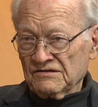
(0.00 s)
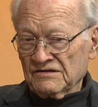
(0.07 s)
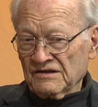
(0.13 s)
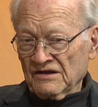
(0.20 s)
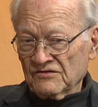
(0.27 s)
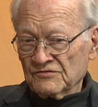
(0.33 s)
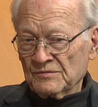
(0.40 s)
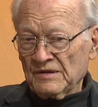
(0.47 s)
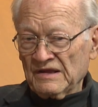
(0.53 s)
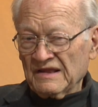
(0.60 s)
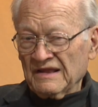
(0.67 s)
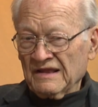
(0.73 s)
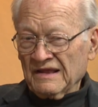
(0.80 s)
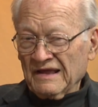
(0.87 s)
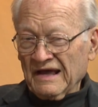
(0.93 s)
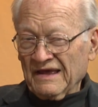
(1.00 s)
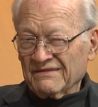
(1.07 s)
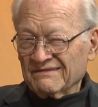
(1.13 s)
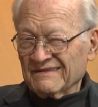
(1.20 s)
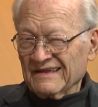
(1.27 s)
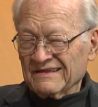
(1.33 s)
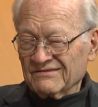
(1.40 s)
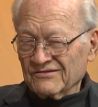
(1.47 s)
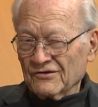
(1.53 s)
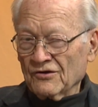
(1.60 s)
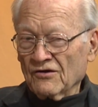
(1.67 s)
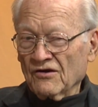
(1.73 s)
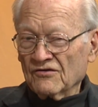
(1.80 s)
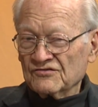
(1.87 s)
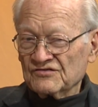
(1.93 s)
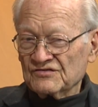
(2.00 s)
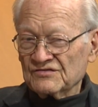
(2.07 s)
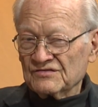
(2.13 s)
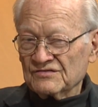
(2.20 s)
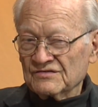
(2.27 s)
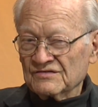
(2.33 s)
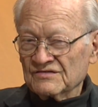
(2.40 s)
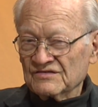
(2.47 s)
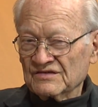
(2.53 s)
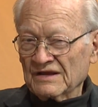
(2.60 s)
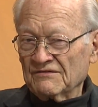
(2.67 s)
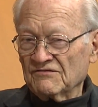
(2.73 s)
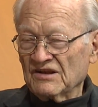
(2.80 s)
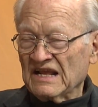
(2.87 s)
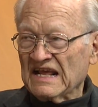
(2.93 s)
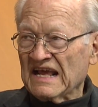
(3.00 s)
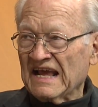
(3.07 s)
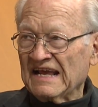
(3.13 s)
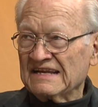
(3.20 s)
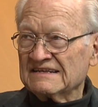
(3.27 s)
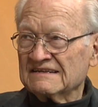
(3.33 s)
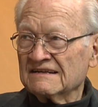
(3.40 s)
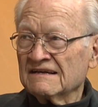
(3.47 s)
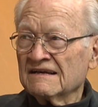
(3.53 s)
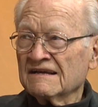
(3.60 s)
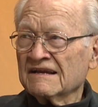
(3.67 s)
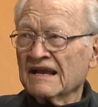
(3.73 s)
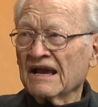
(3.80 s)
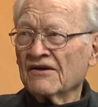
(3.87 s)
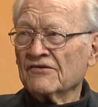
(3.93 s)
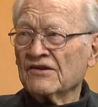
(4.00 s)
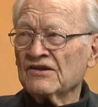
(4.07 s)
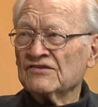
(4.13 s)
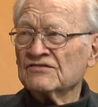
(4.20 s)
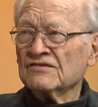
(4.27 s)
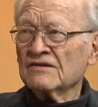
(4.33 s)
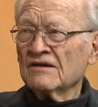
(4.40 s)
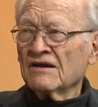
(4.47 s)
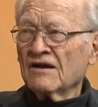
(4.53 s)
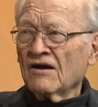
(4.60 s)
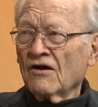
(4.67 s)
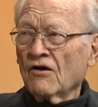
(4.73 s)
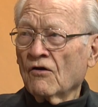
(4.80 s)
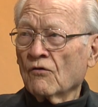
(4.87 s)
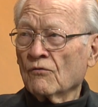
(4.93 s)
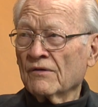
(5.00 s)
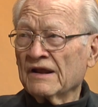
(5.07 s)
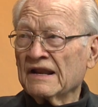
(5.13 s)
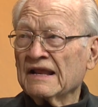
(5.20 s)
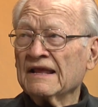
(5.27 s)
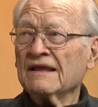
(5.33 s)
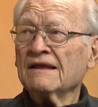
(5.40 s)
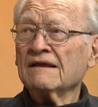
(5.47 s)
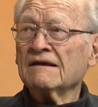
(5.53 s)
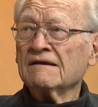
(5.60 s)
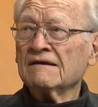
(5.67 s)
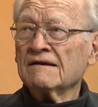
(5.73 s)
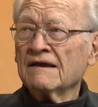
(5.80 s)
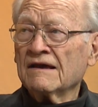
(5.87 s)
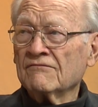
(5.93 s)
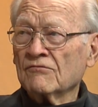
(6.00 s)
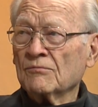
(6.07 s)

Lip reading: tells me I think there are 78 counties already have